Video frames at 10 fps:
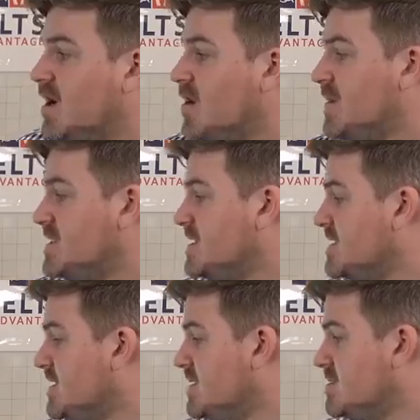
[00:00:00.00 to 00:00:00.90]
Are my
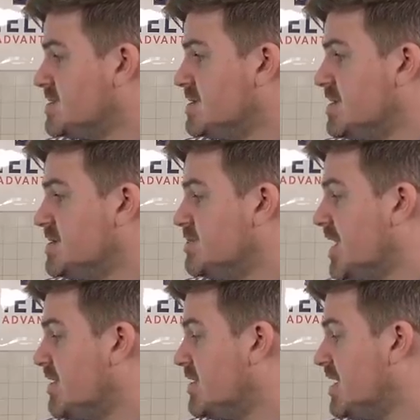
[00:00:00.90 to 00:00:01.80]
details
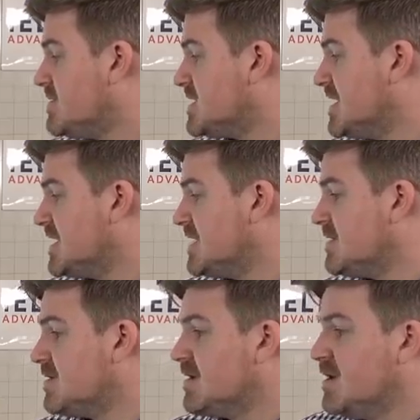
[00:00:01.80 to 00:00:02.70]
paragraphs clear?